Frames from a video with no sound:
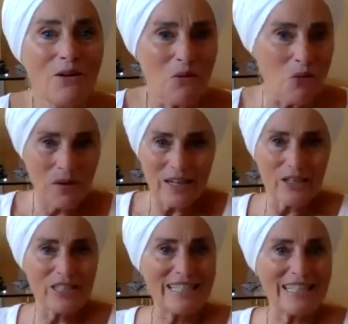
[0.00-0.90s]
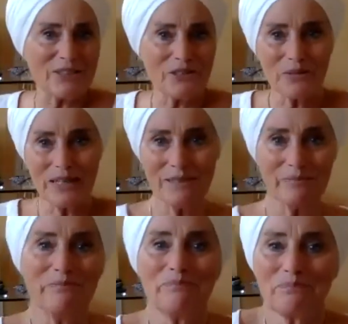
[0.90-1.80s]
what a good deal, right?
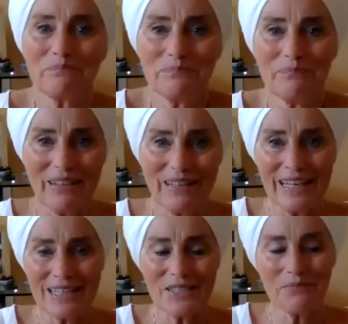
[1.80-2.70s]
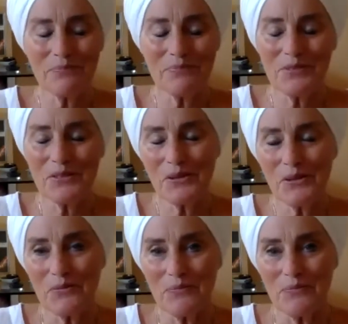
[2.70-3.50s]
Yes. So